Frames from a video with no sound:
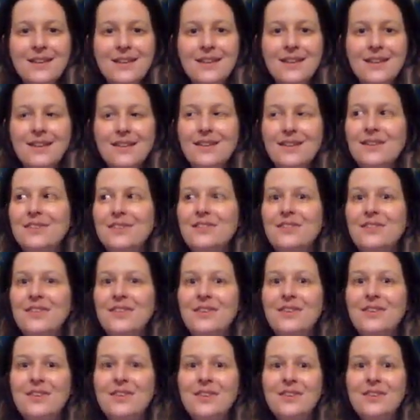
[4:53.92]
because,
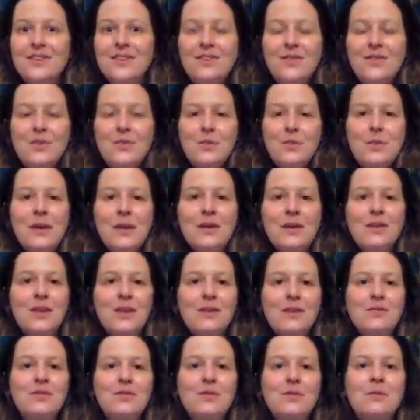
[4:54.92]
this is a big
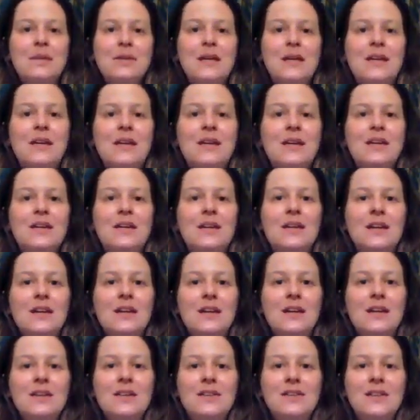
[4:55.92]
thing for me.
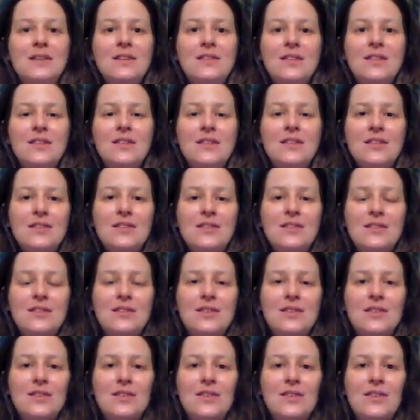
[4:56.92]
This is
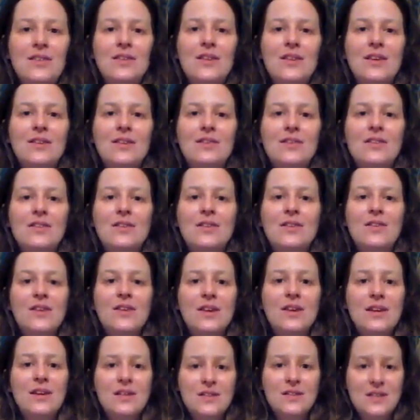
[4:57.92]
the thing that
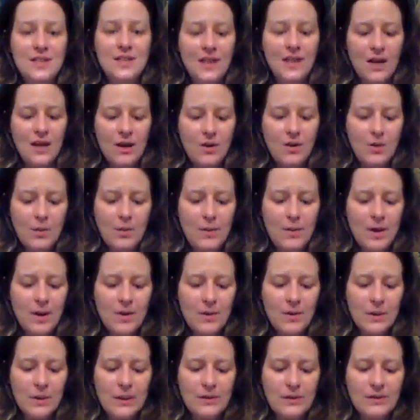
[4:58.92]
I actually care
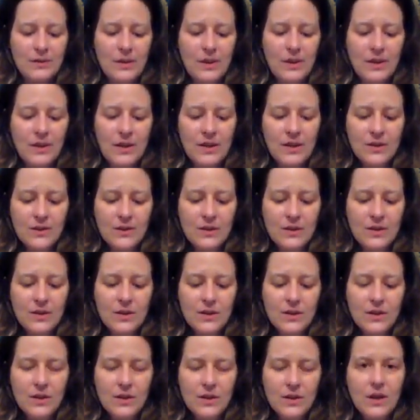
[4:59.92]
about. It's the thing
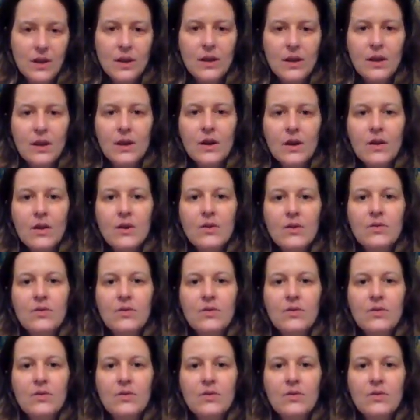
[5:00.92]
that I